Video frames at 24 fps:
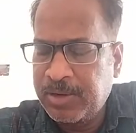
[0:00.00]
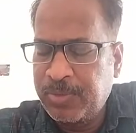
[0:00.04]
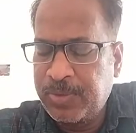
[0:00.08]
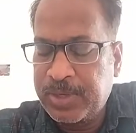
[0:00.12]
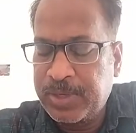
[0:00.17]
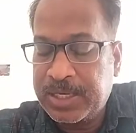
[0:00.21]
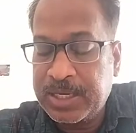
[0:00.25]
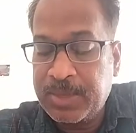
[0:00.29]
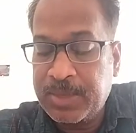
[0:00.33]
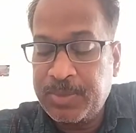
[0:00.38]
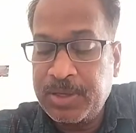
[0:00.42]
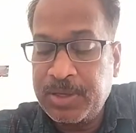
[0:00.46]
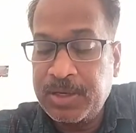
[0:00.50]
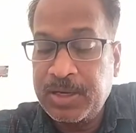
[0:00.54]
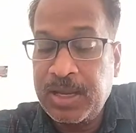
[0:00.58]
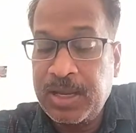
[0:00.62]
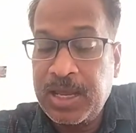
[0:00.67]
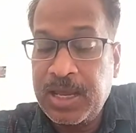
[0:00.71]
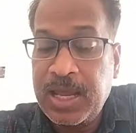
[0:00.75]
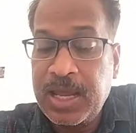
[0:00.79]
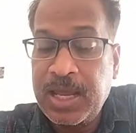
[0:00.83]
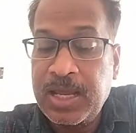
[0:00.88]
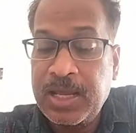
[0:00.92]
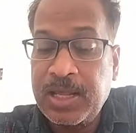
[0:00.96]
Vitamin
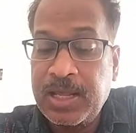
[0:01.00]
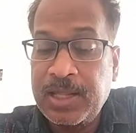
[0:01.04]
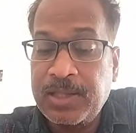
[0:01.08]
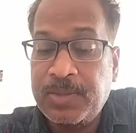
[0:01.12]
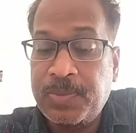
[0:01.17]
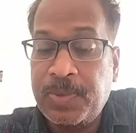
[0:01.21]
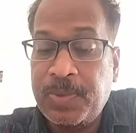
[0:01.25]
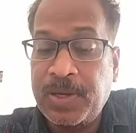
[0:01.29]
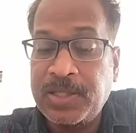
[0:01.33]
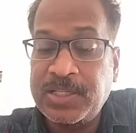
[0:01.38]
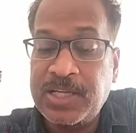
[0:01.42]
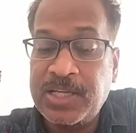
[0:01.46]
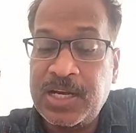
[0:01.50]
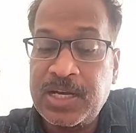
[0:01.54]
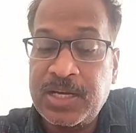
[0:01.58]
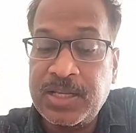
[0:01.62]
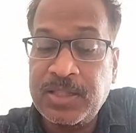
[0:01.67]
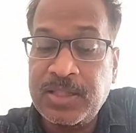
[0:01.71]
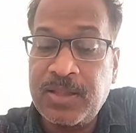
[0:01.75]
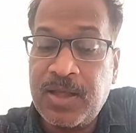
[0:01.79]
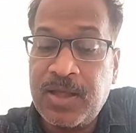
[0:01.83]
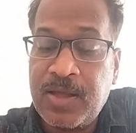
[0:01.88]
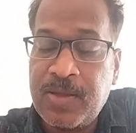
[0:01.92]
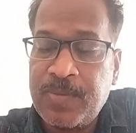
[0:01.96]
A is present
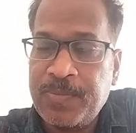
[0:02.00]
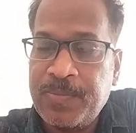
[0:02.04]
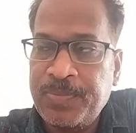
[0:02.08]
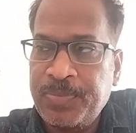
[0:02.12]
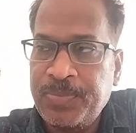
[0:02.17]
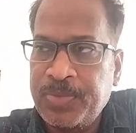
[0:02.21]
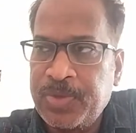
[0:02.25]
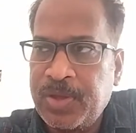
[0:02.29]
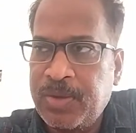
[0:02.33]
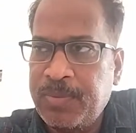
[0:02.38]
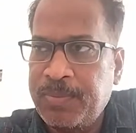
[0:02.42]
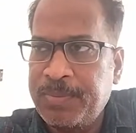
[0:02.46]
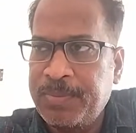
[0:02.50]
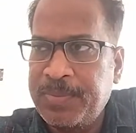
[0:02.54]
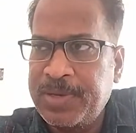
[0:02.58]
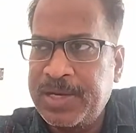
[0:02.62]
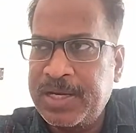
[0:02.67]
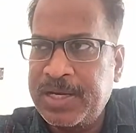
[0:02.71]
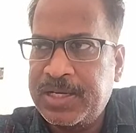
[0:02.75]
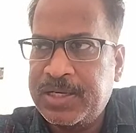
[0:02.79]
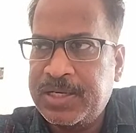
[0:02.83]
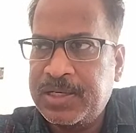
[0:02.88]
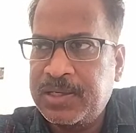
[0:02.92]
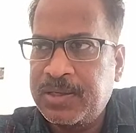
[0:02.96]
in the
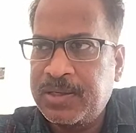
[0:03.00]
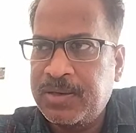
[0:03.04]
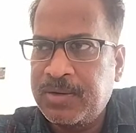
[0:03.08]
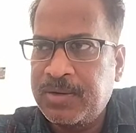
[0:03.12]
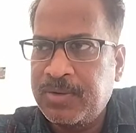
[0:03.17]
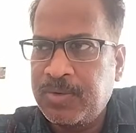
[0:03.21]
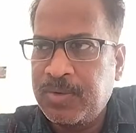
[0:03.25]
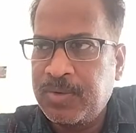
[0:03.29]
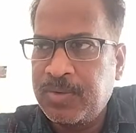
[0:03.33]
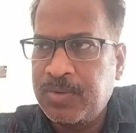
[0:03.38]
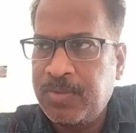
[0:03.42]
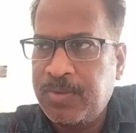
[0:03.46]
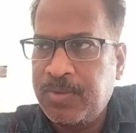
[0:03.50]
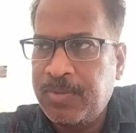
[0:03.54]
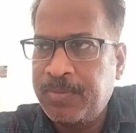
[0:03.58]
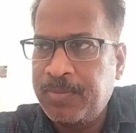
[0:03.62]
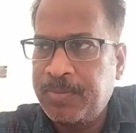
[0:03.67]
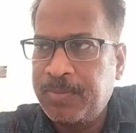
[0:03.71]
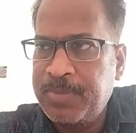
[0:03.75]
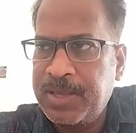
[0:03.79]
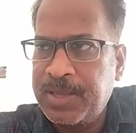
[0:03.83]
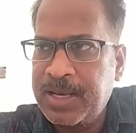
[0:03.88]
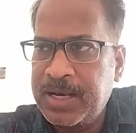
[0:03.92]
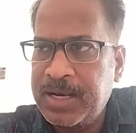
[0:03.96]
meat,
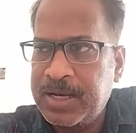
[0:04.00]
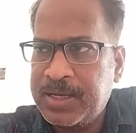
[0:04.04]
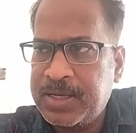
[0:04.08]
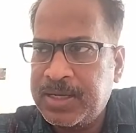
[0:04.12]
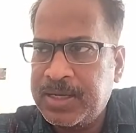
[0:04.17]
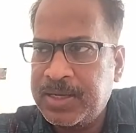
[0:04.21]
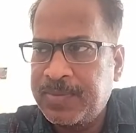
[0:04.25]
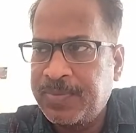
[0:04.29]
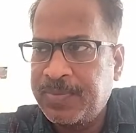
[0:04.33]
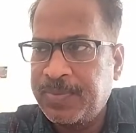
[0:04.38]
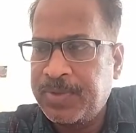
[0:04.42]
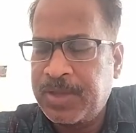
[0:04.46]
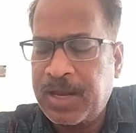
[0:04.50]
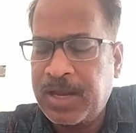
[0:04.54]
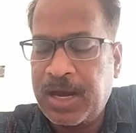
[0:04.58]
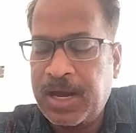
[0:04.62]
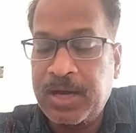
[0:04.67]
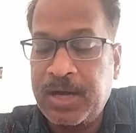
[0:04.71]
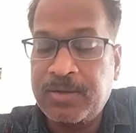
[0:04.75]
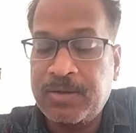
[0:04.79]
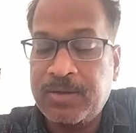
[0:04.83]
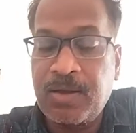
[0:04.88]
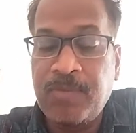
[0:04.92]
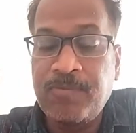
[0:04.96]
milk,
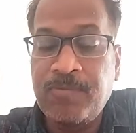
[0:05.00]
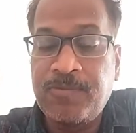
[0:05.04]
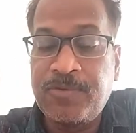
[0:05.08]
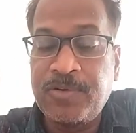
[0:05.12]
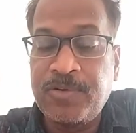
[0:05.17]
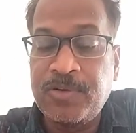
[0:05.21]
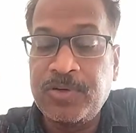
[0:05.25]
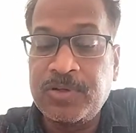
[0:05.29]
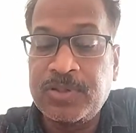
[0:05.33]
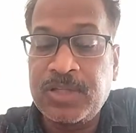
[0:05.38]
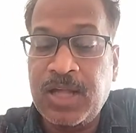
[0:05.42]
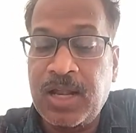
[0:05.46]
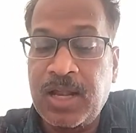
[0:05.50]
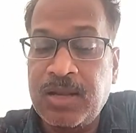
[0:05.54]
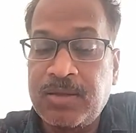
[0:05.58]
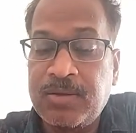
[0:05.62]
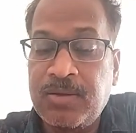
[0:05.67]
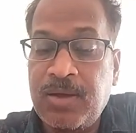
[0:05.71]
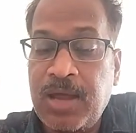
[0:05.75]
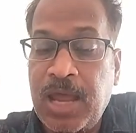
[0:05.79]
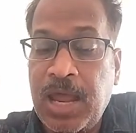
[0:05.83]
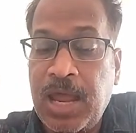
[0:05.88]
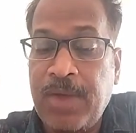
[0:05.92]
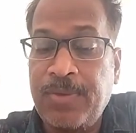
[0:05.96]
and some fruits
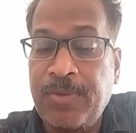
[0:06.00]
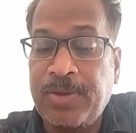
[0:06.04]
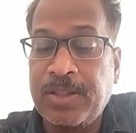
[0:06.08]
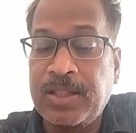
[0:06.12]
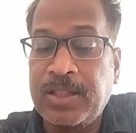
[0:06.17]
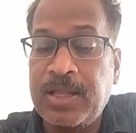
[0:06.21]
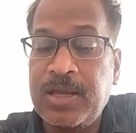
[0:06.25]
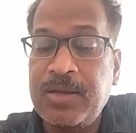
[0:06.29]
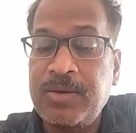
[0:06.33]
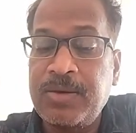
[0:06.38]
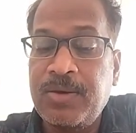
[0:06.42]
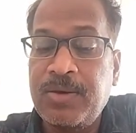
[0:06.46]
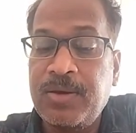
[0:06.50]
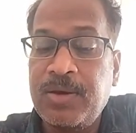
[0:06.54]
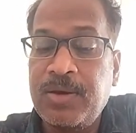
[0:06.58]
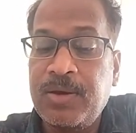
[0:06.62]
also having the